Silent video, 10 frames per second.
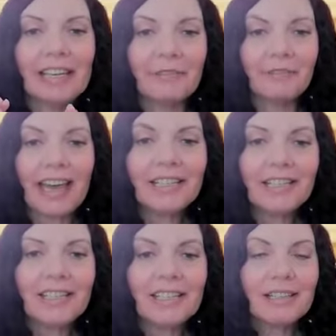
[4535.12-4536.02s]
if
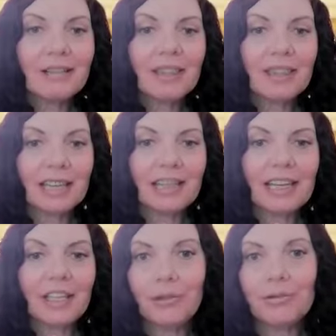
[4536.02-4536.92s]
that's the thing
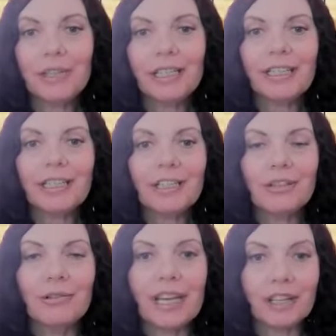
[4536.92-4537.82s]
that you need
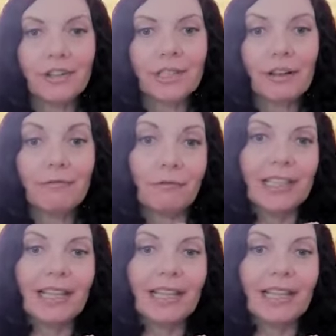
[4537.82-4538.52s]
to get yourself